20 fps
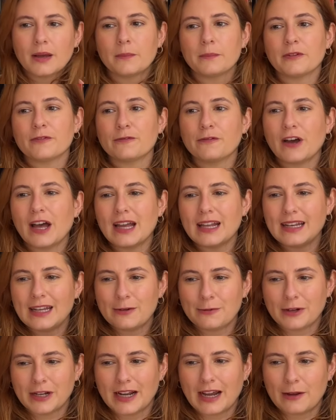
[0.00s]
But finally,
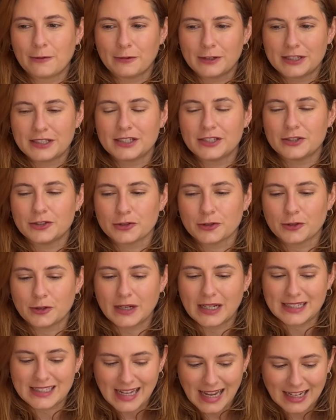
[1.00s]
what I want to draw
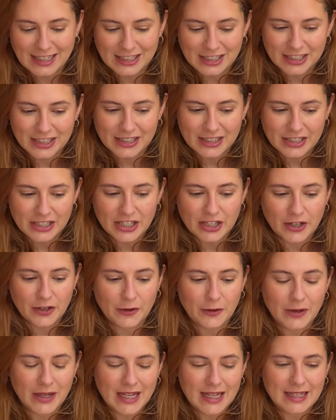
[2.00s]
attention
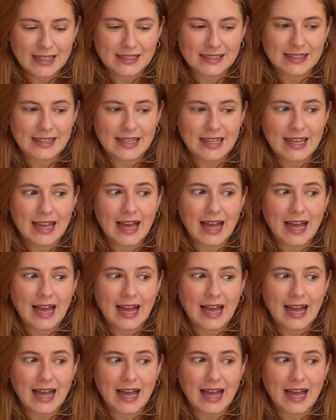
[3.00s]
to is the